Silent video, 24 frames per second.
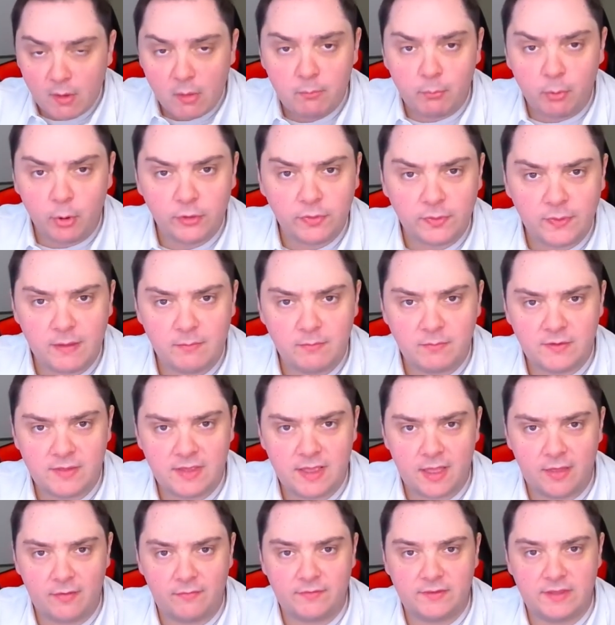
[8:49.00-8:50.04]
put
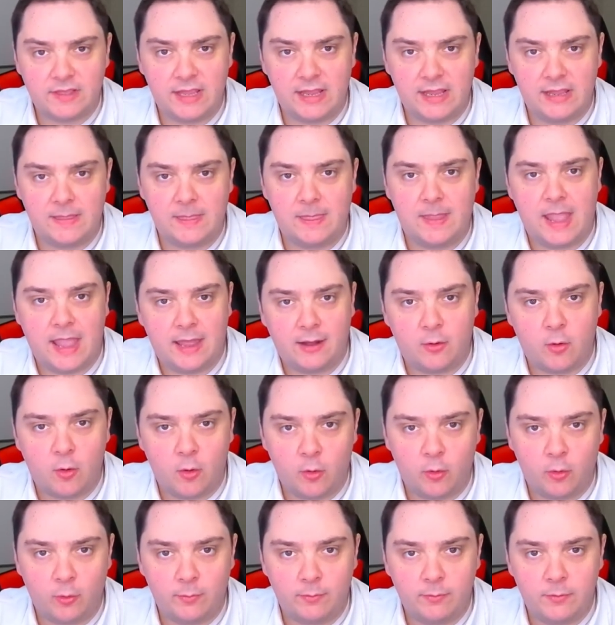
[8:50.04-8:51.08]
themselves in that
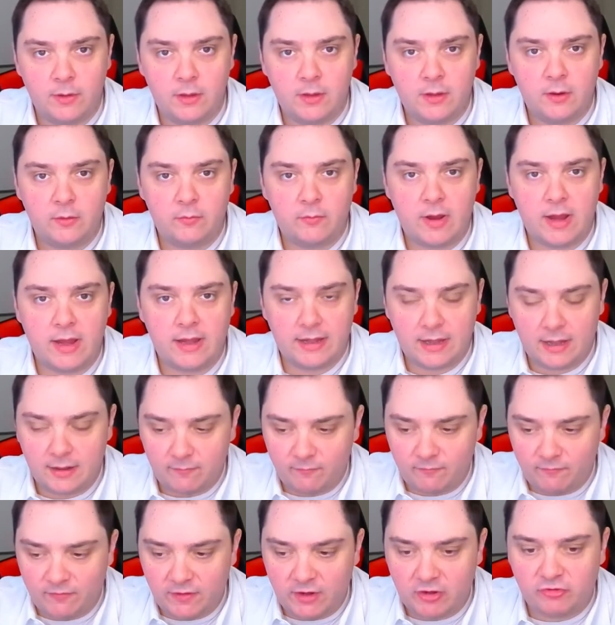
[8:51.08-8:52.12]
home, right? And
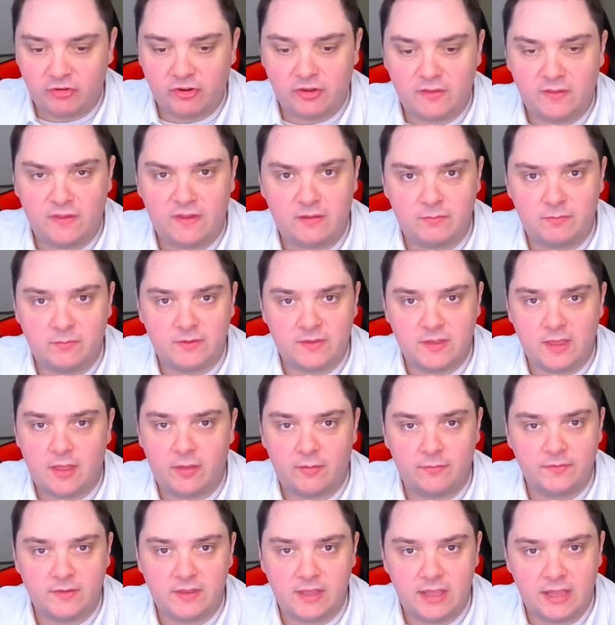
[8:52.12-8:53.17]
envision
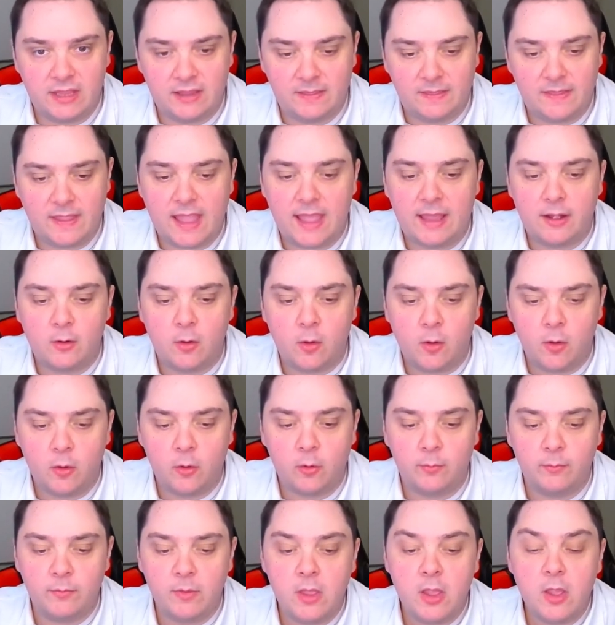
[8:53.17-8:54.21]
themselves in that
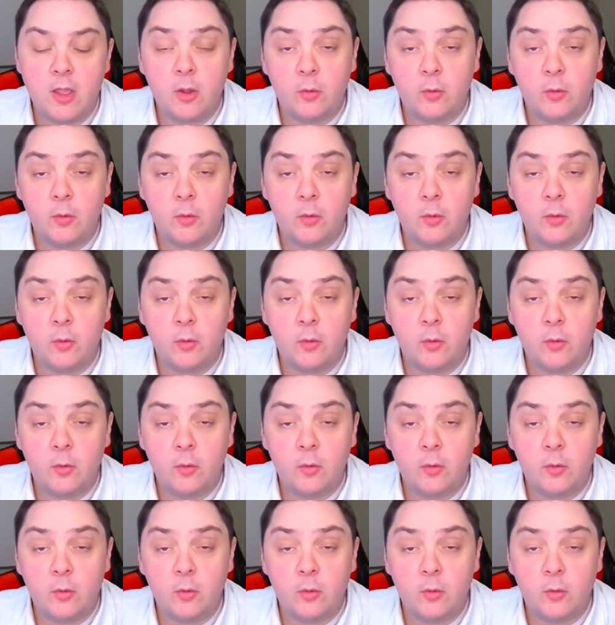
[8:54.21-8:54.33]
home.